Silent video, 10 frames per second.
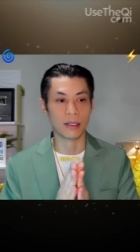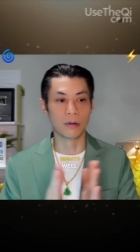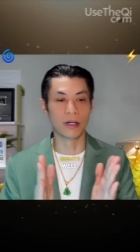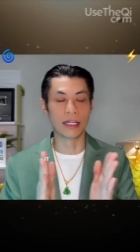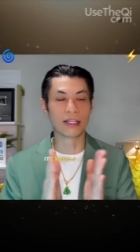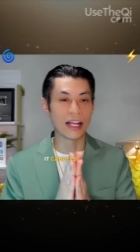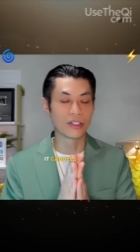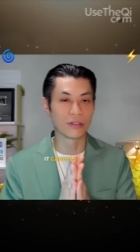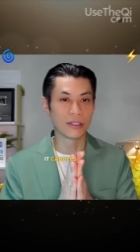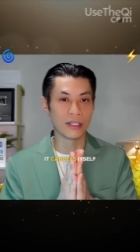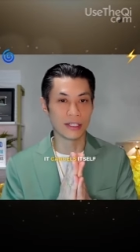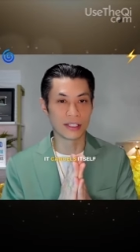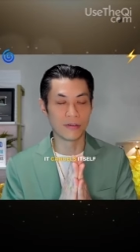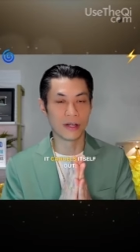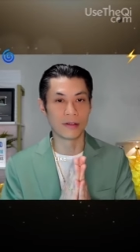Well, it cancels
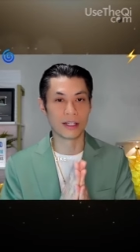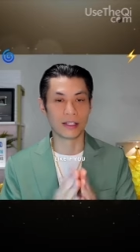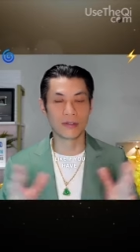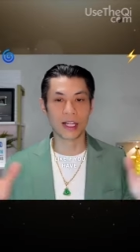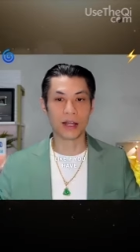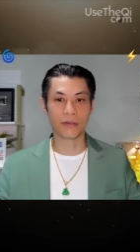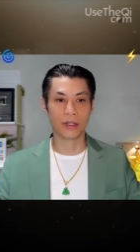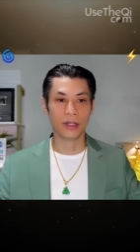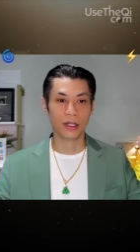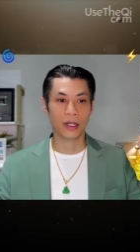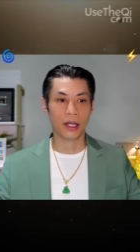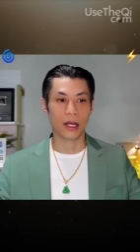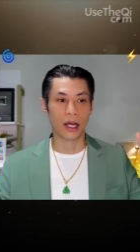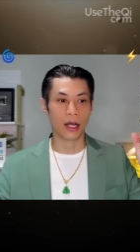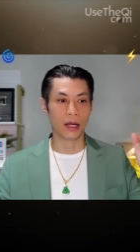itself out. Like if you have,
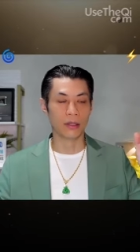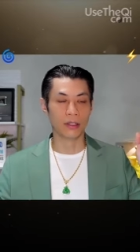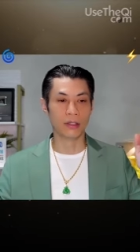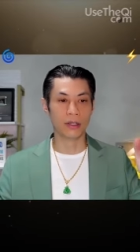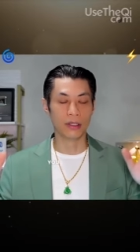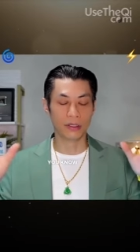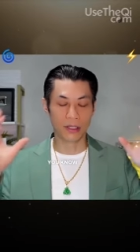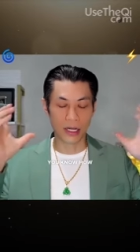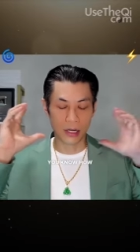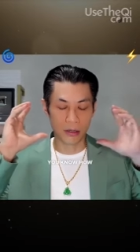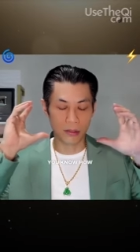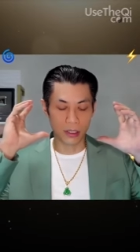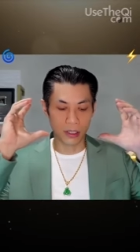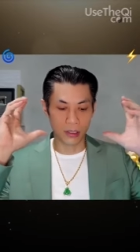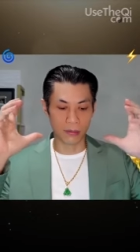uh, you know, you know how
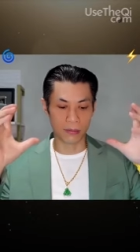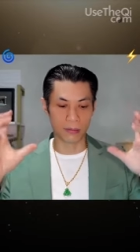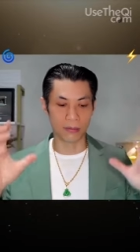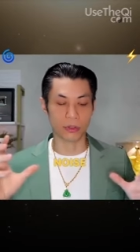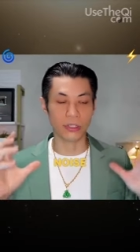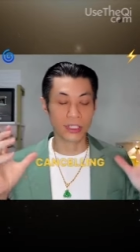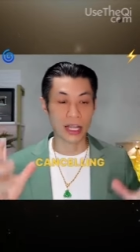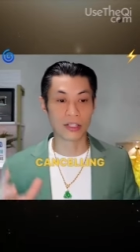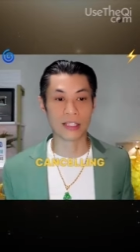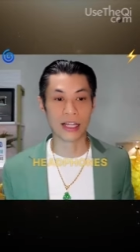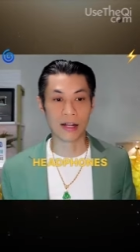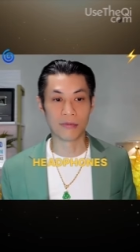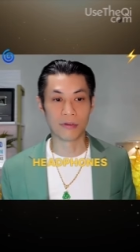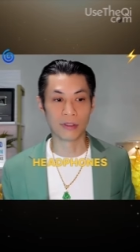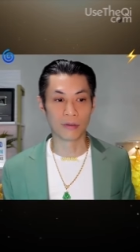um, noise canceling
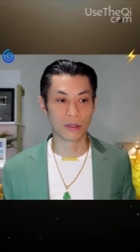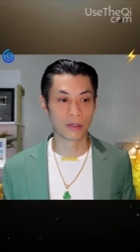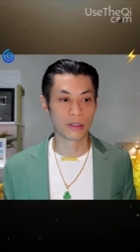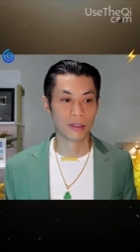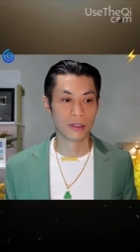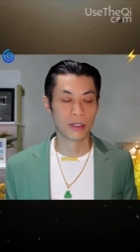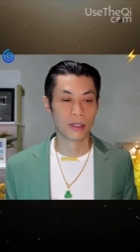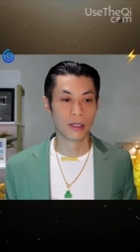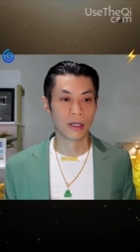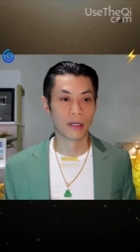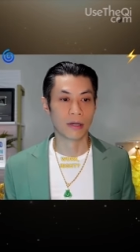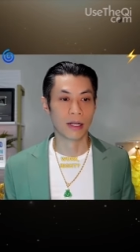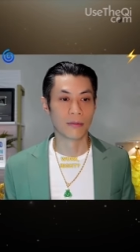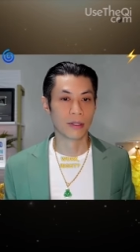headphones work, right?